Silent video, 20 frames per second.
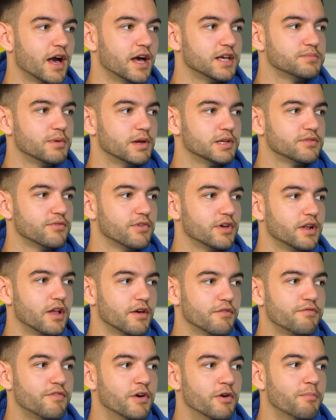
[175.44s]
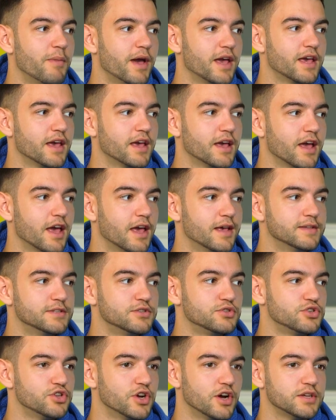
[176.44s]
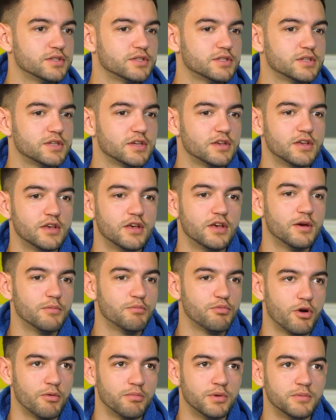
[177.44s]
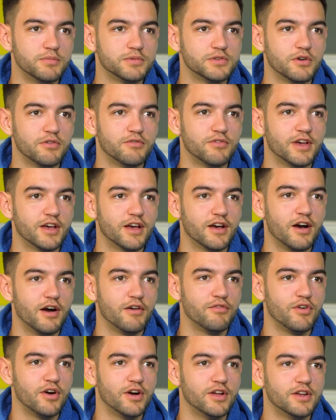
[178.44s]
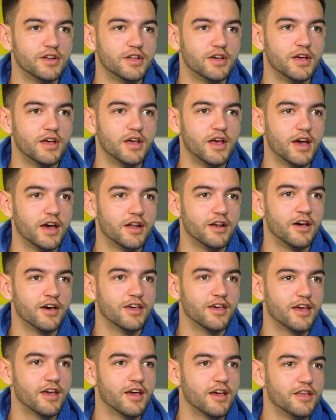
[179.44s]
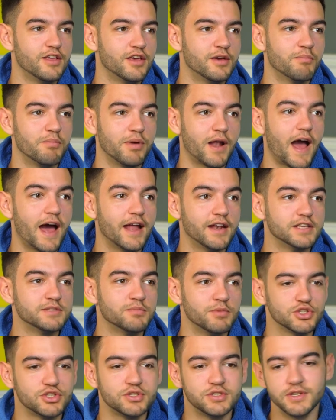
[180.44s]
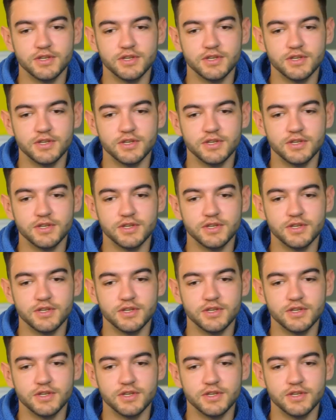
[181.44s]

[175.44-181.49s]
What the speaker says: aspect of it. Like, filmmaking is just problem-solving, I find. And like, you can plan as much as